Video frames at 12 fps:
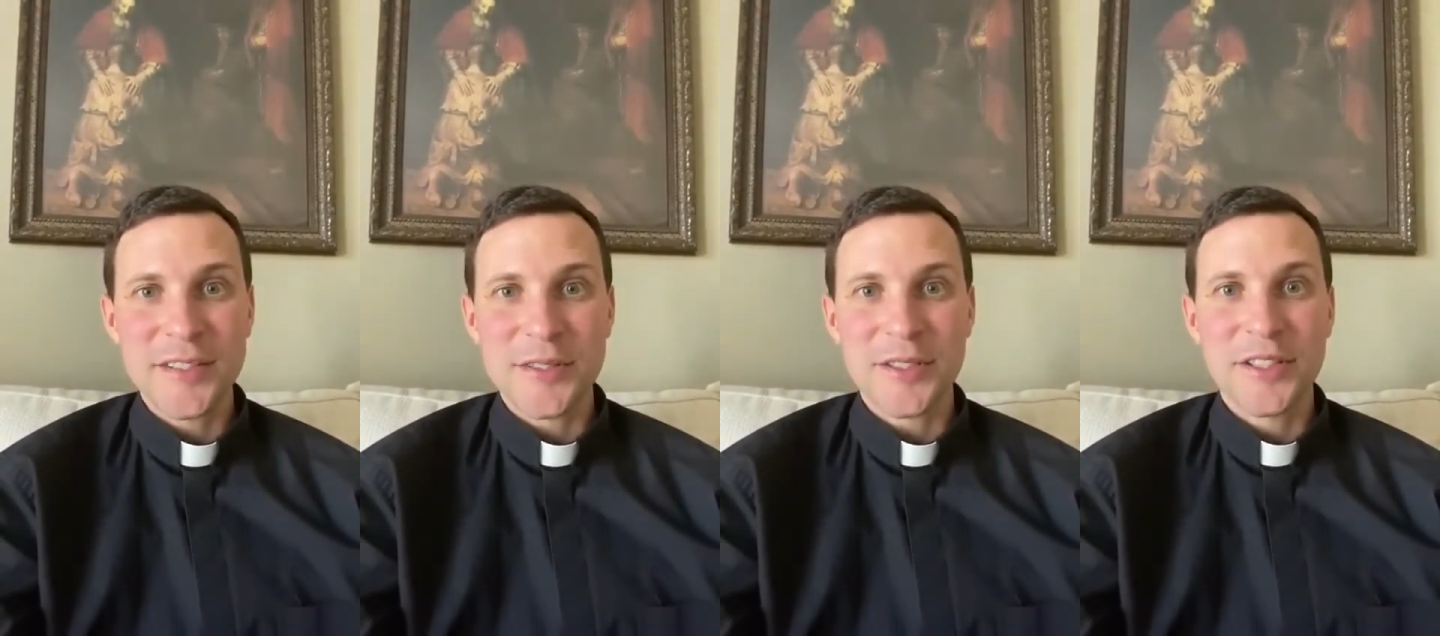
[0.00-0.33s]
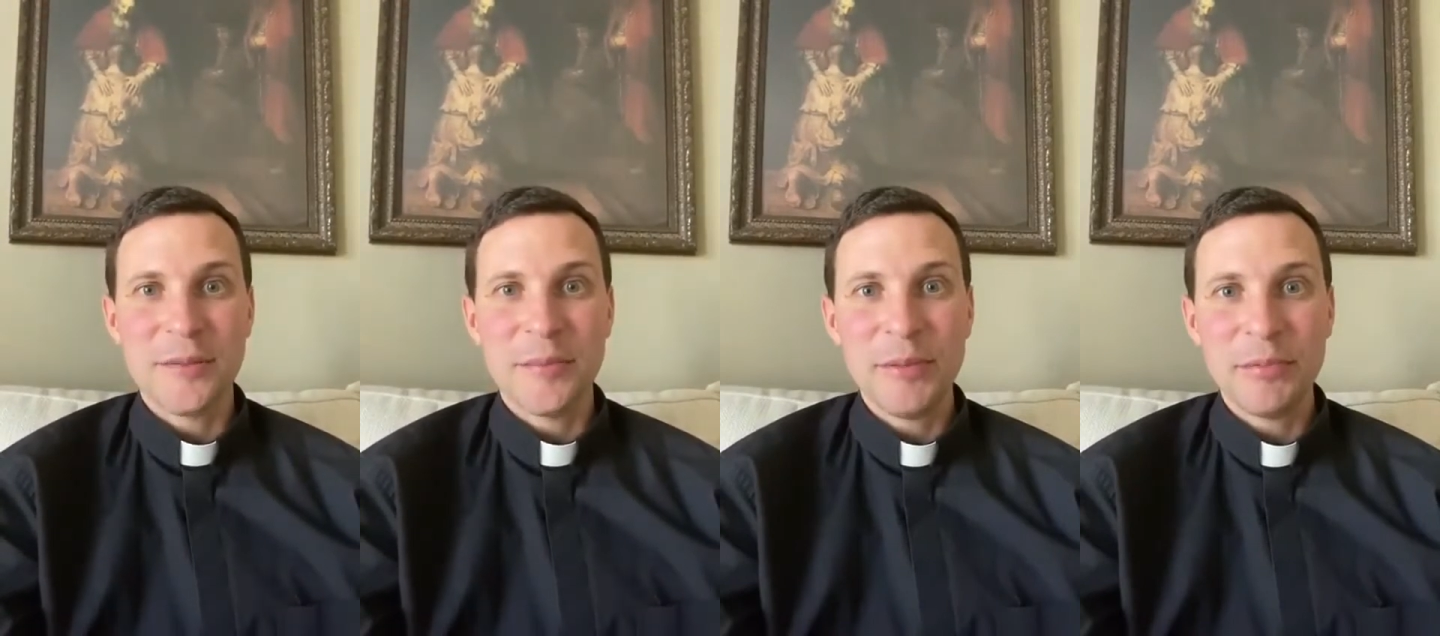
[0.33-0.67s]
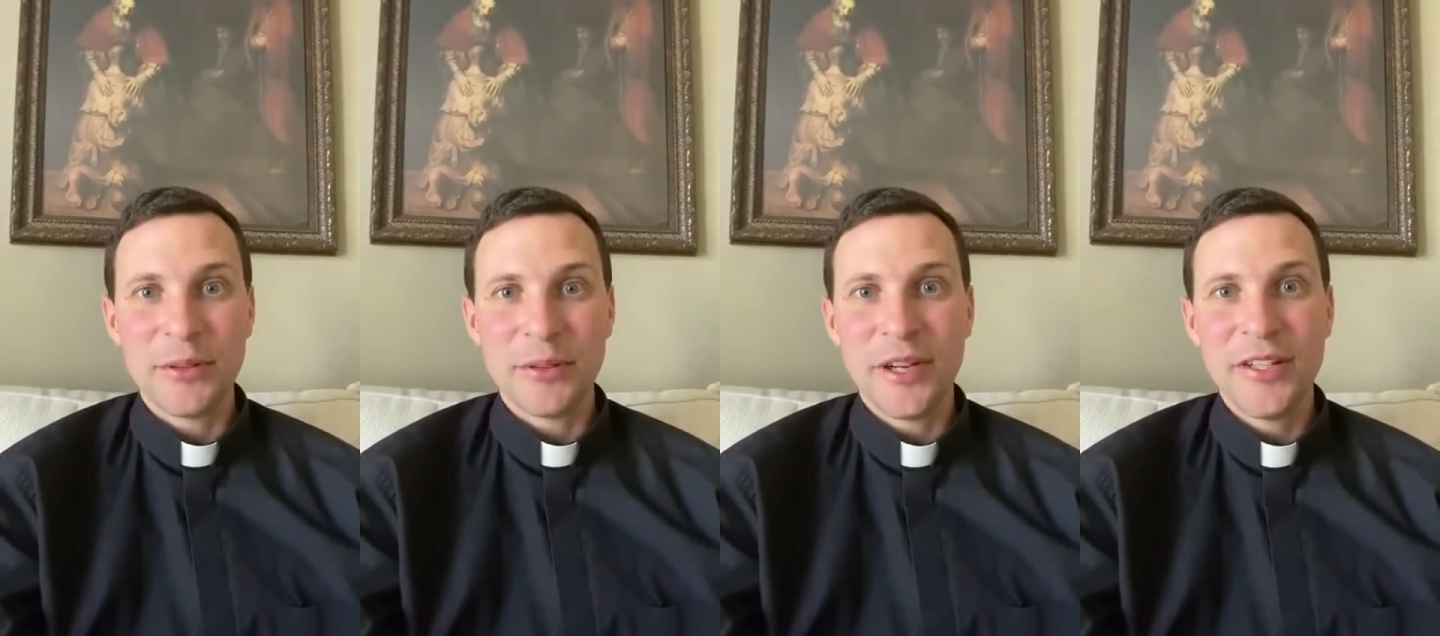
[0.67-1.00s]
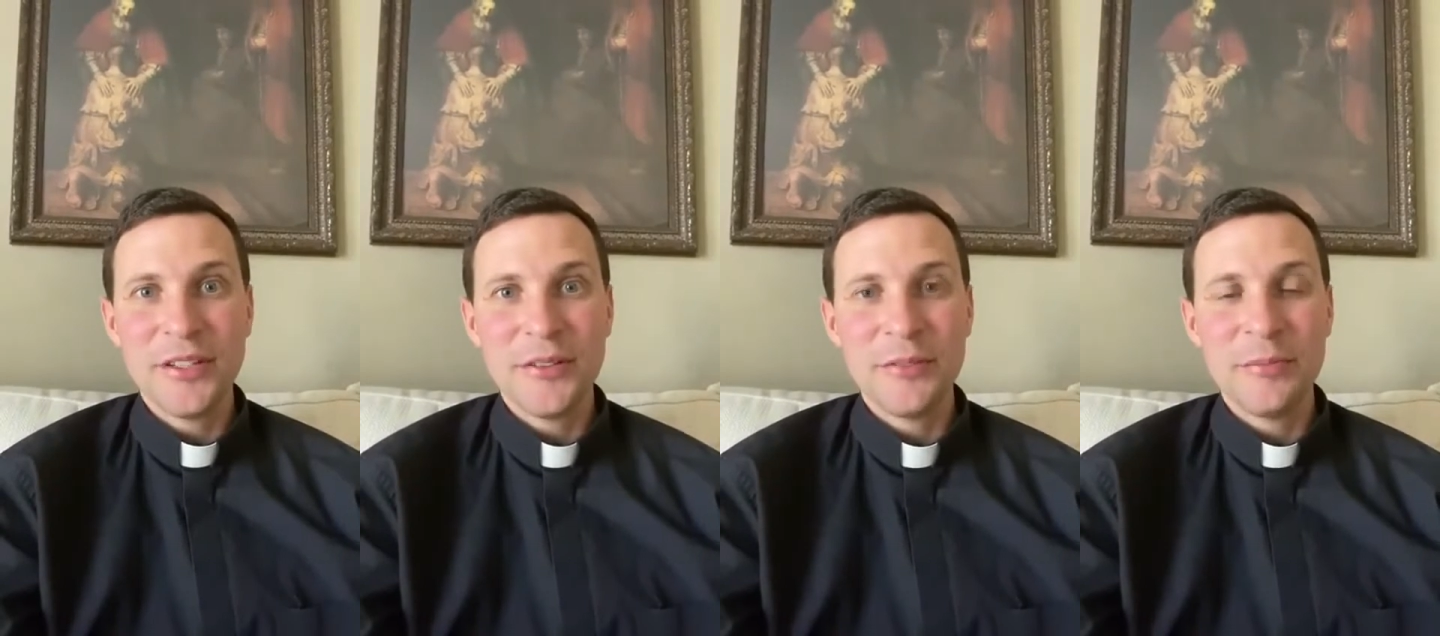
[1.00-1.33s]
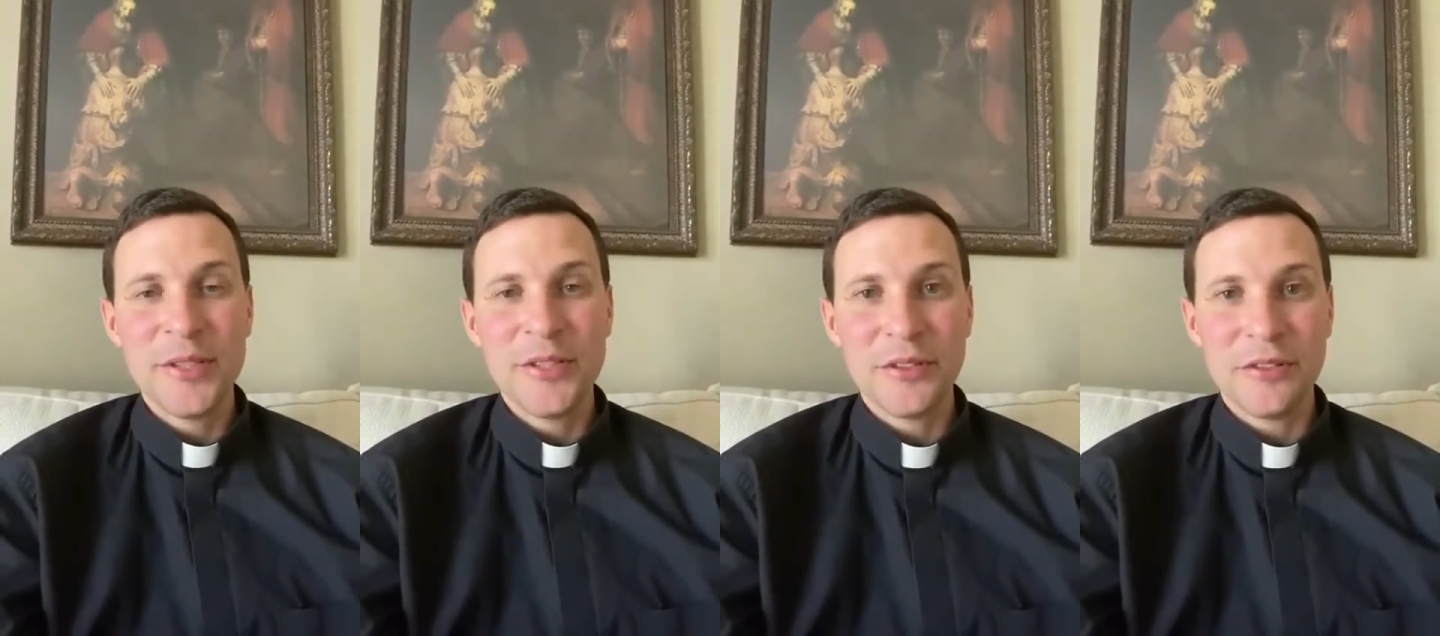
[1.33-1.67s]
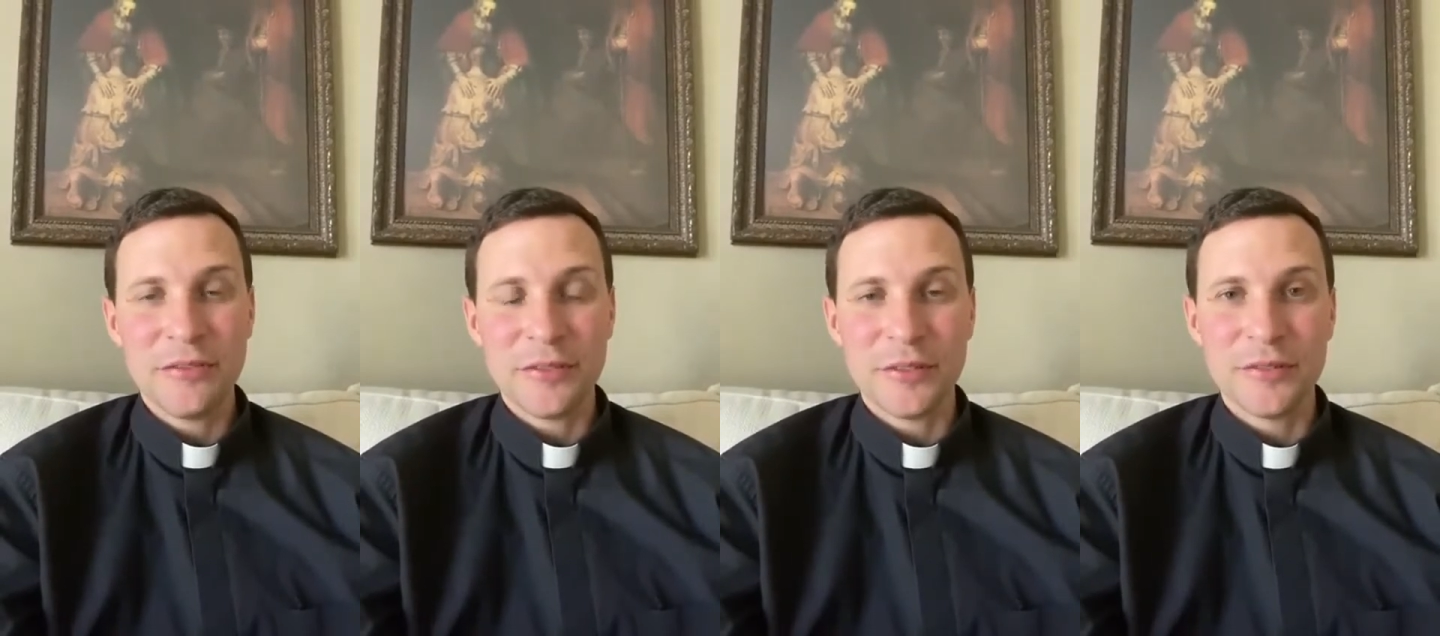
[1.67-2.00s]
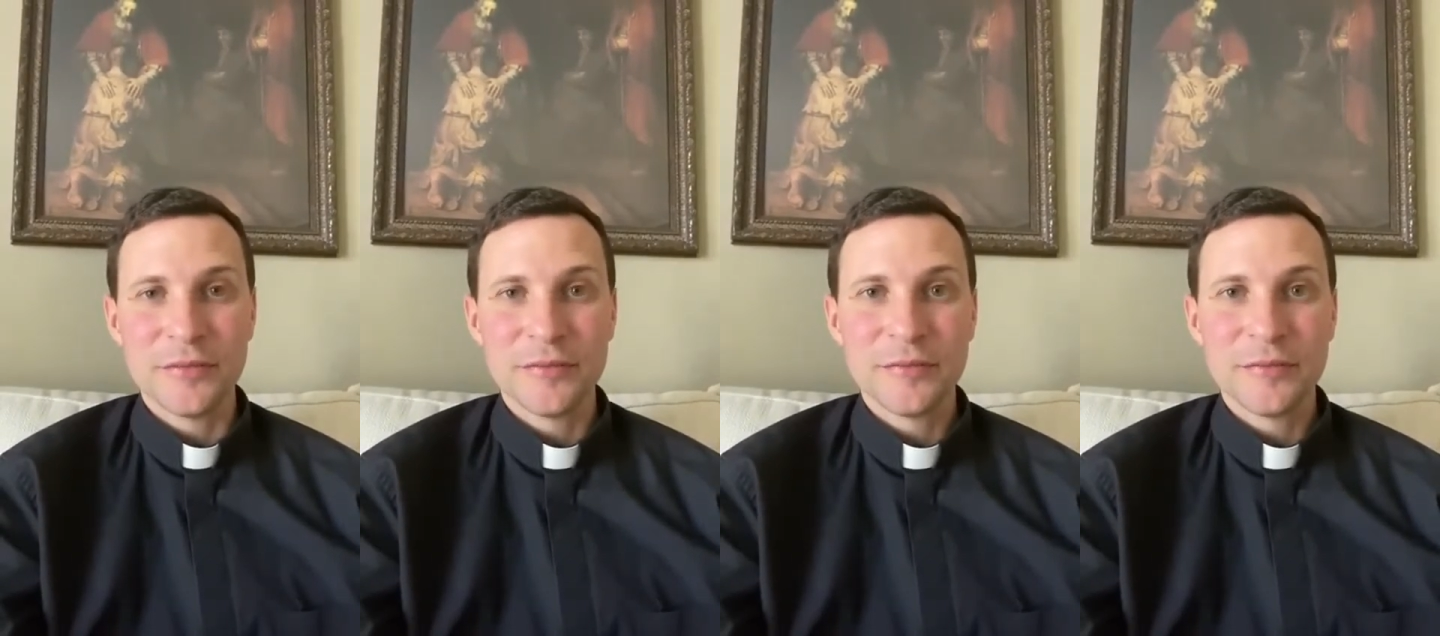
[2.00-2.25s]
you see the people around you be joyful.